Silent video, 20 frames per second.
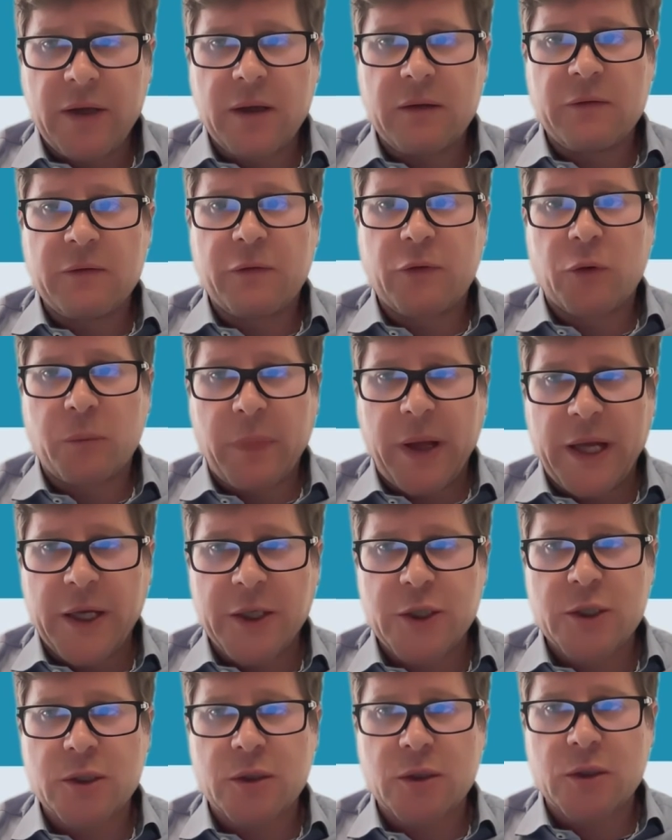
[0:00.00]

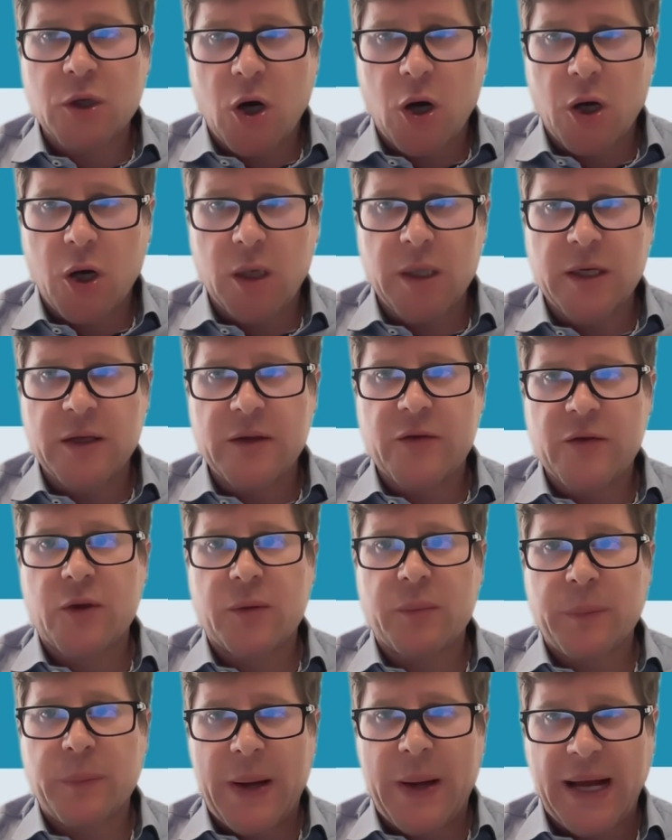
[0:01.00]
information, knowledge,
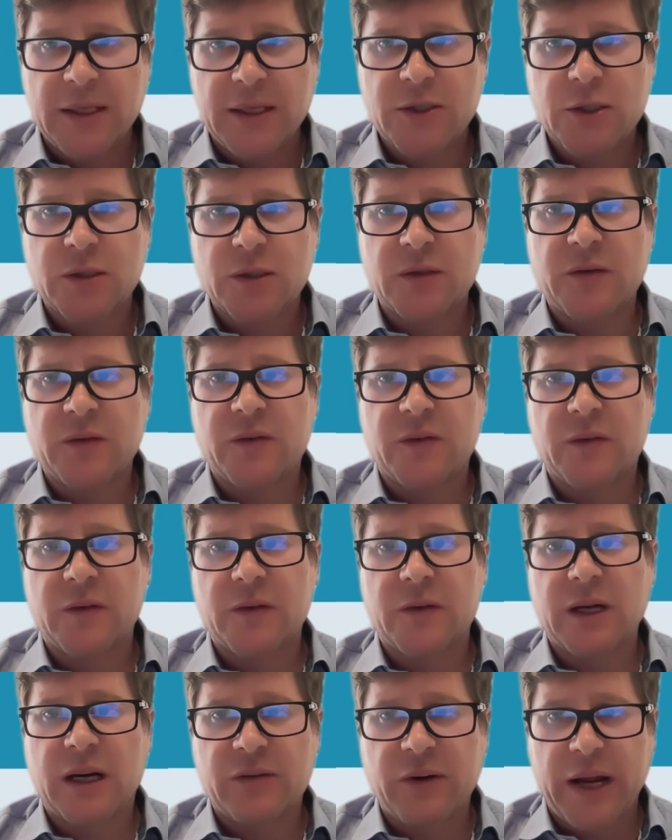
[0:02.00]
patterns,
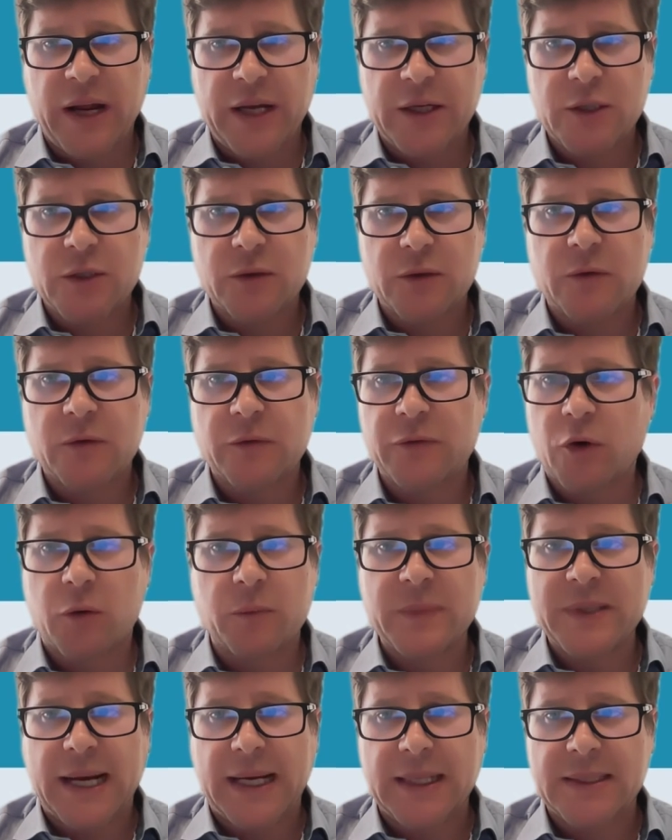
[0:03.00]
directions from
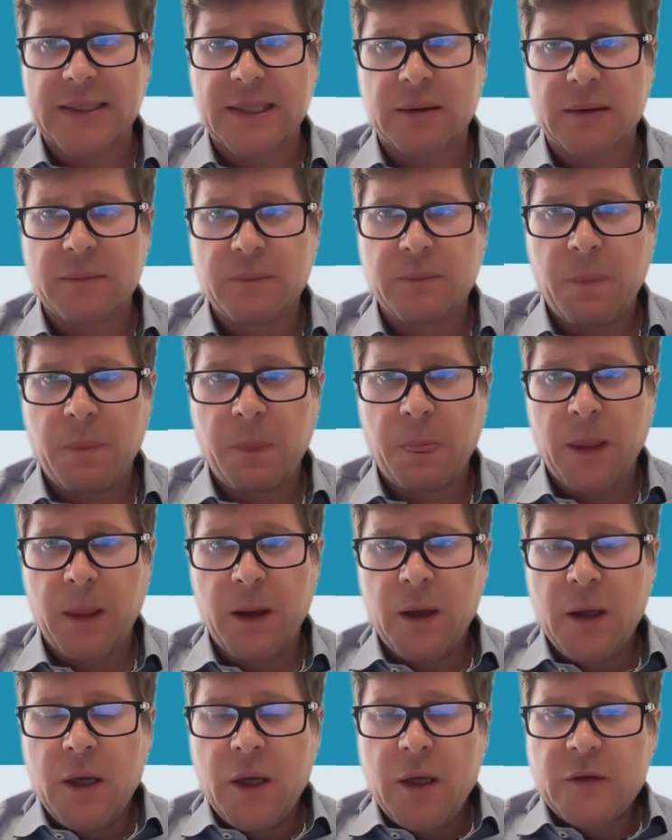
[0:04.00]
data.
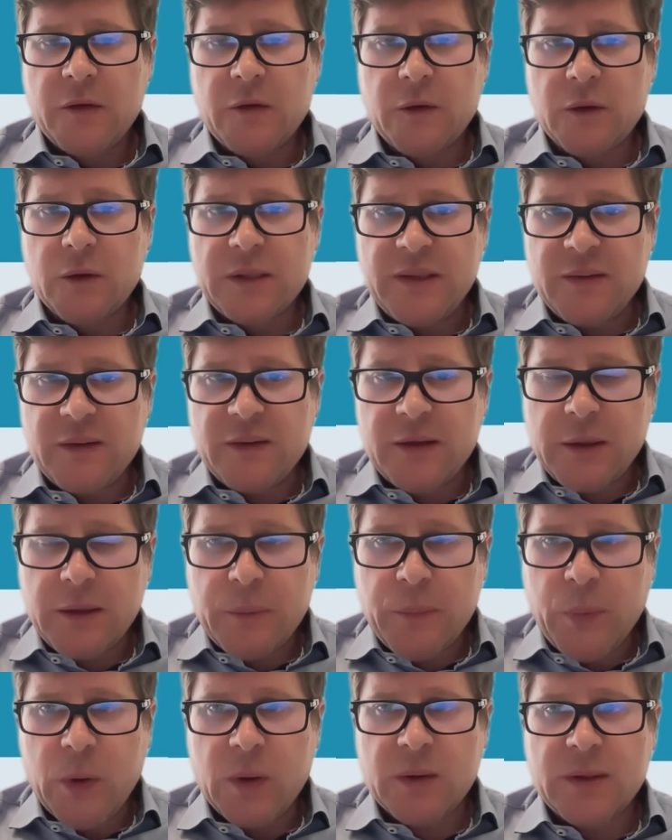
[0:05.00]
So this is an
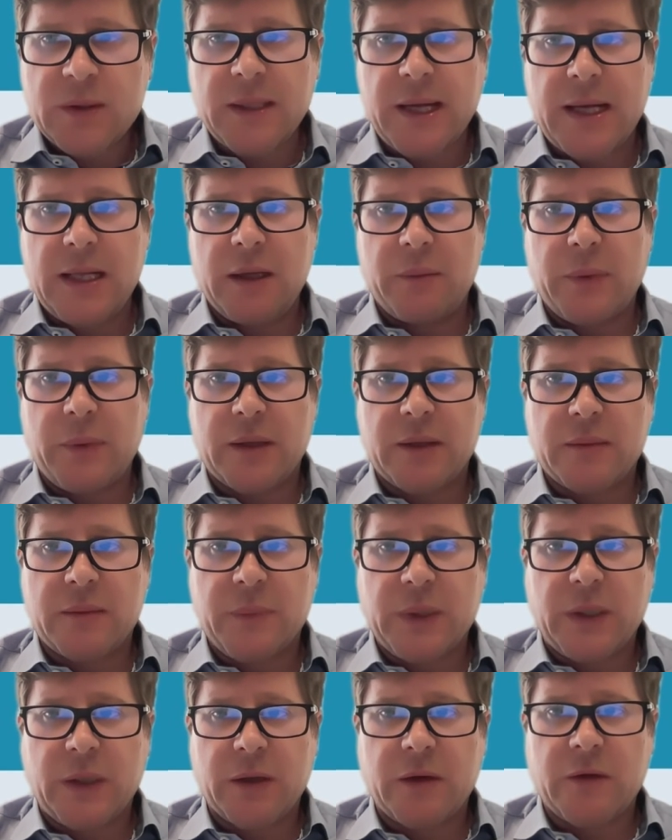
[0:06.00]
important element
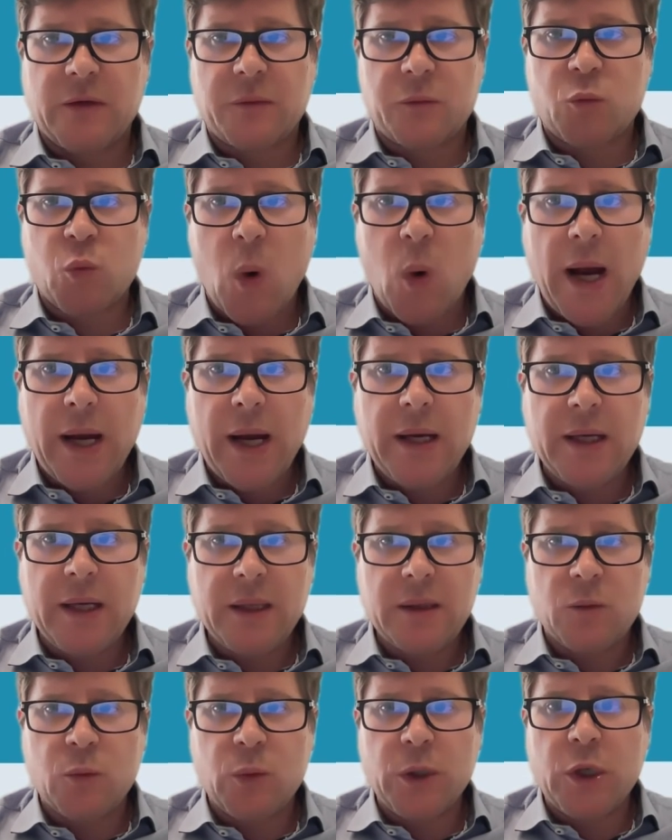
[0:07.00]
because why
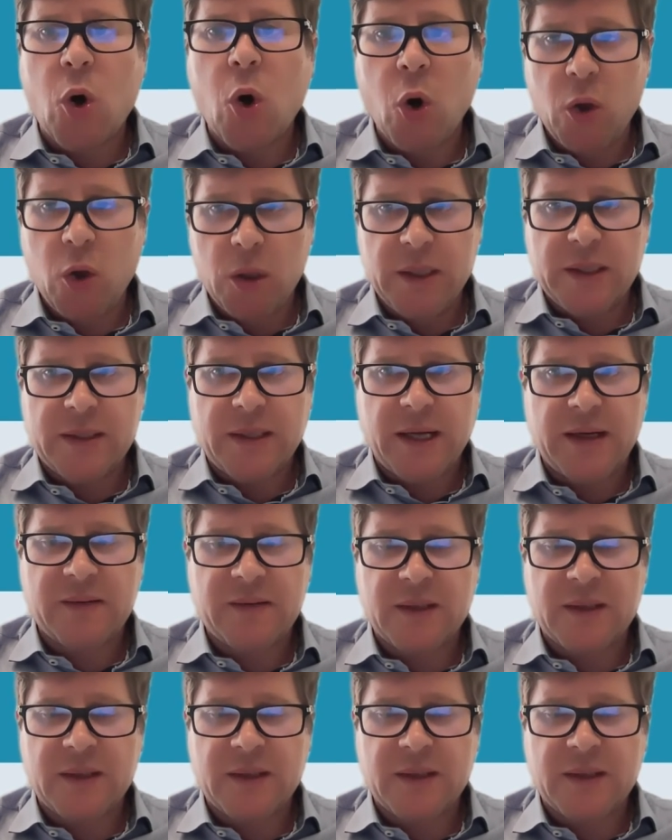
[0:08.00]
we call it text